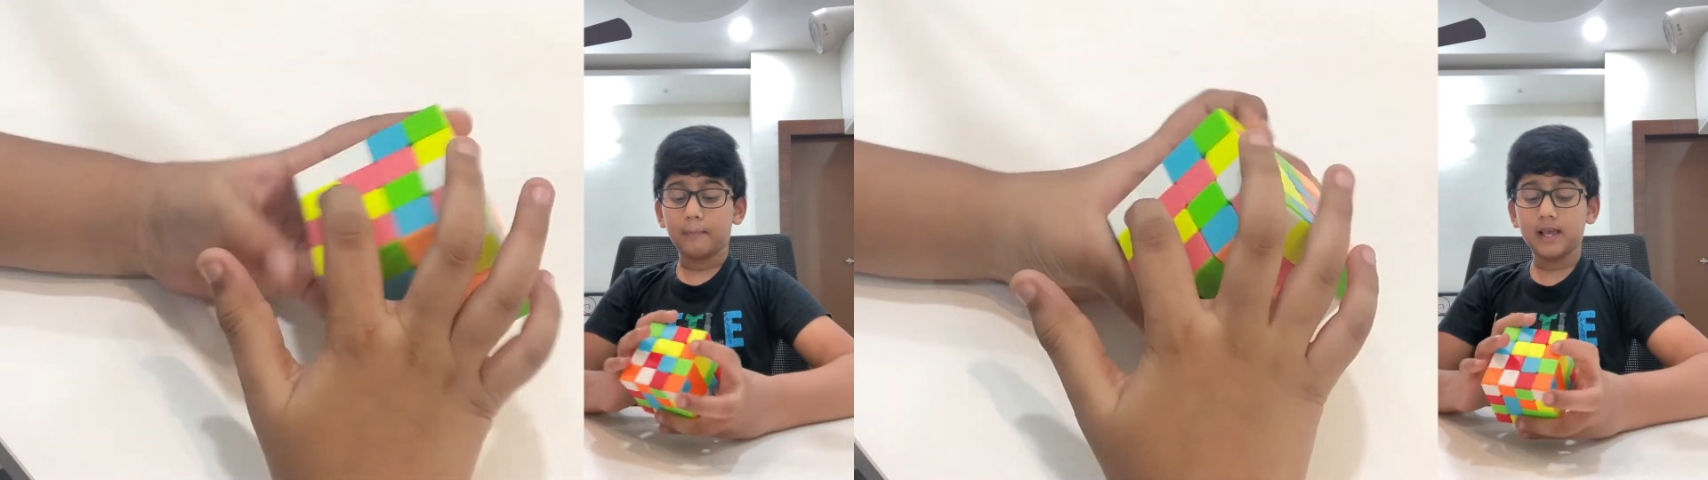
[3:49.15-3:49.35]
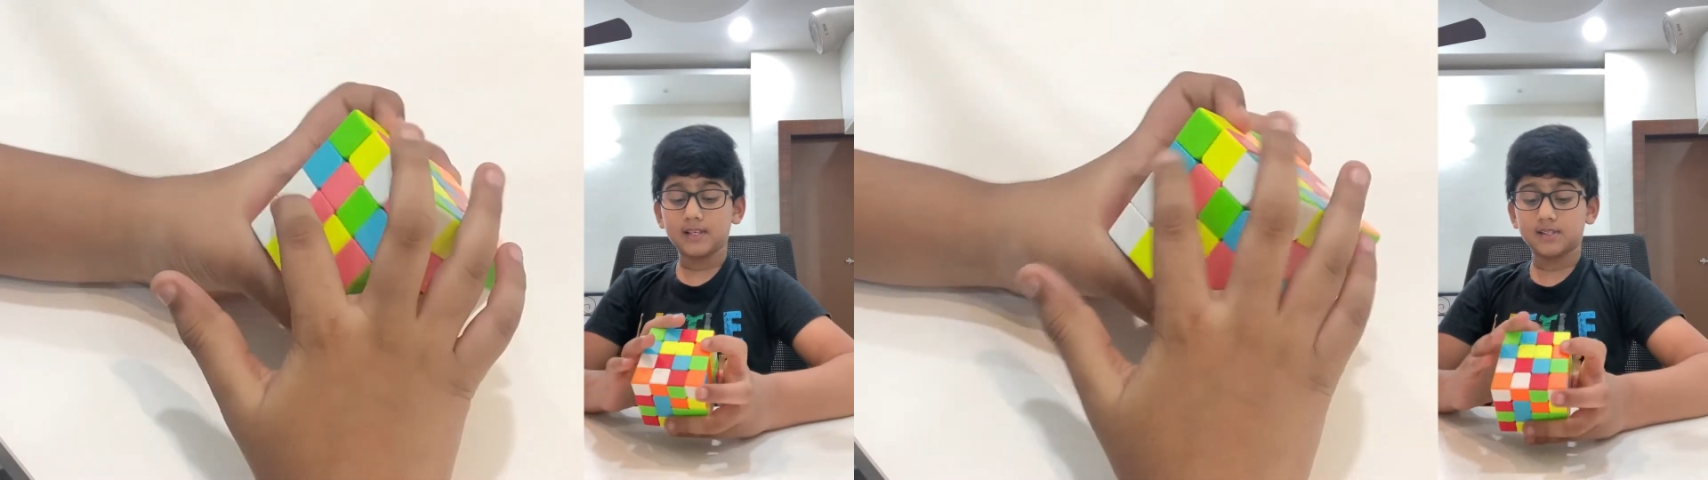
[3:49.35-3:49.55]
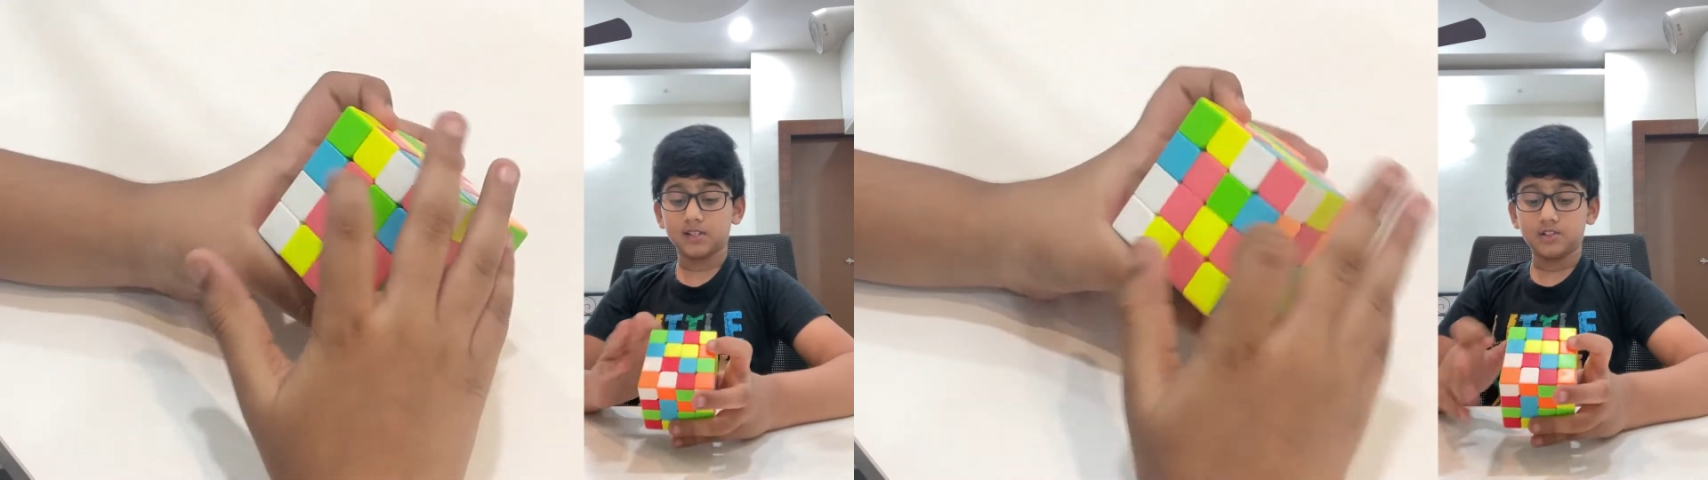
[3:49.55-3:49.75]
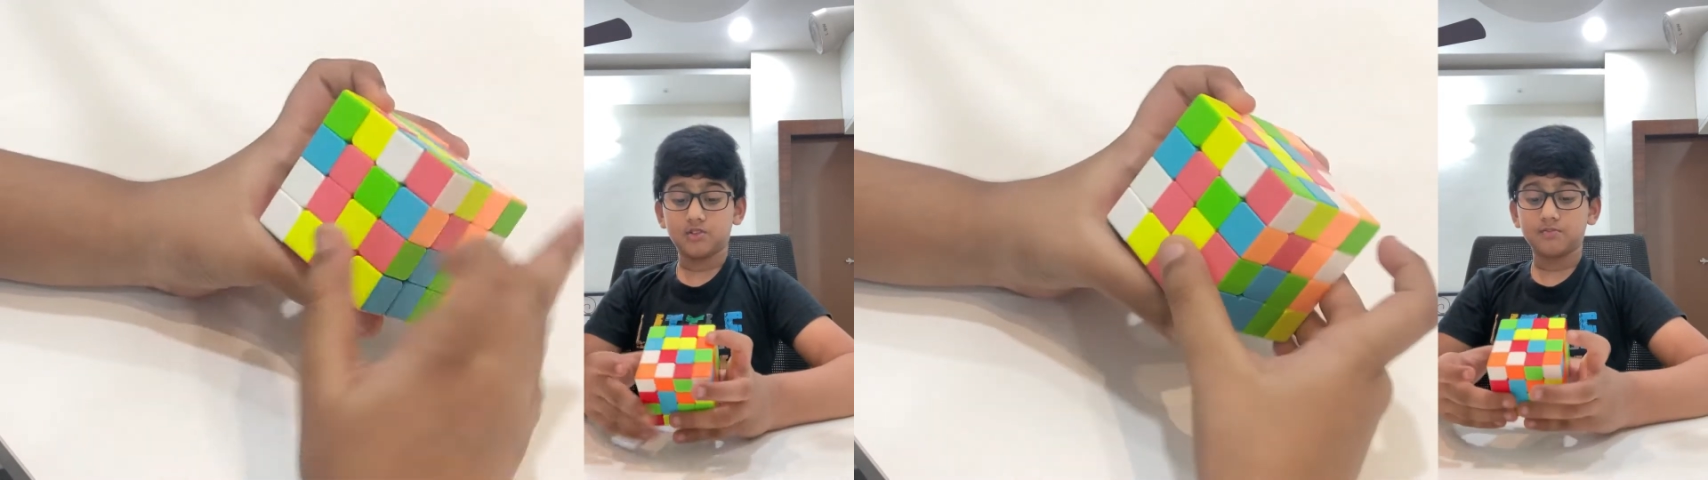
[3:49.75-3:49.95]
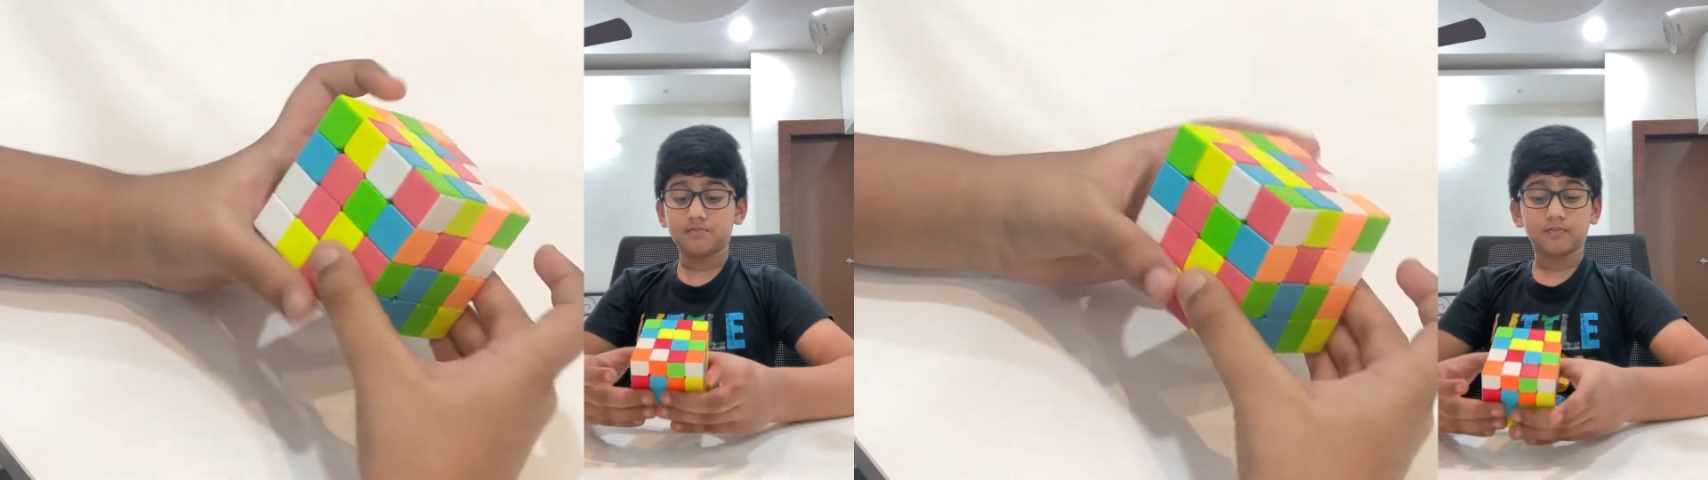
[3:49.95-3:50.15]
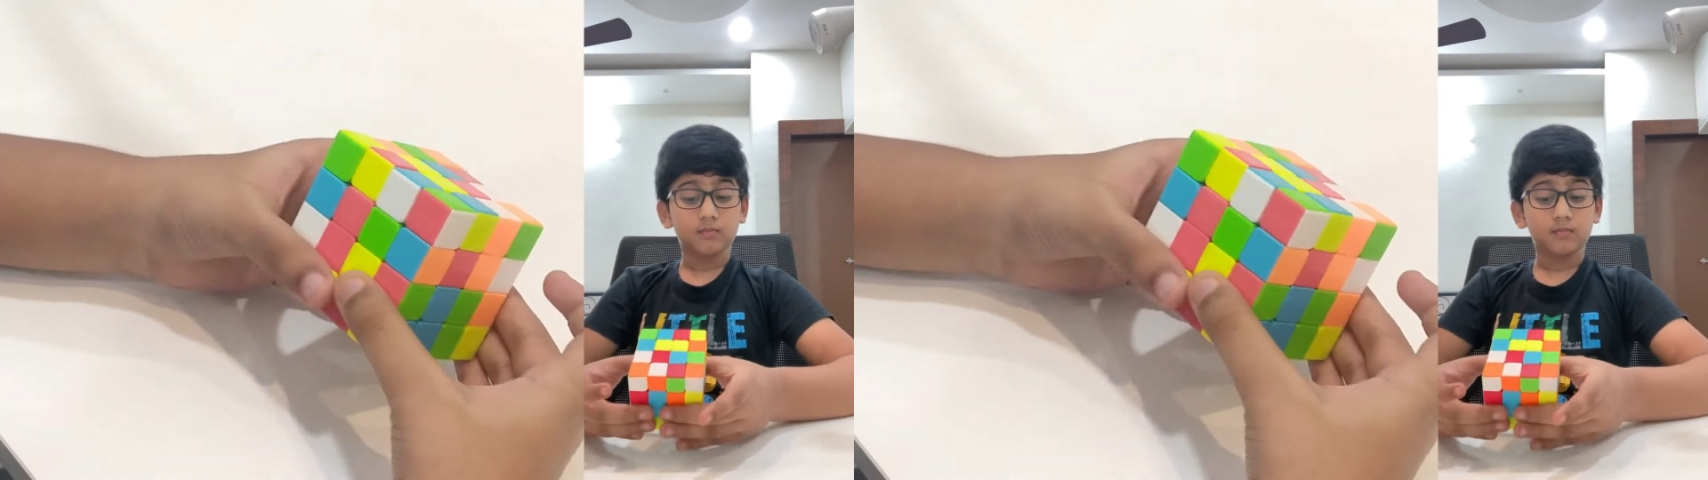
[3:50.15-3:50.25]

places.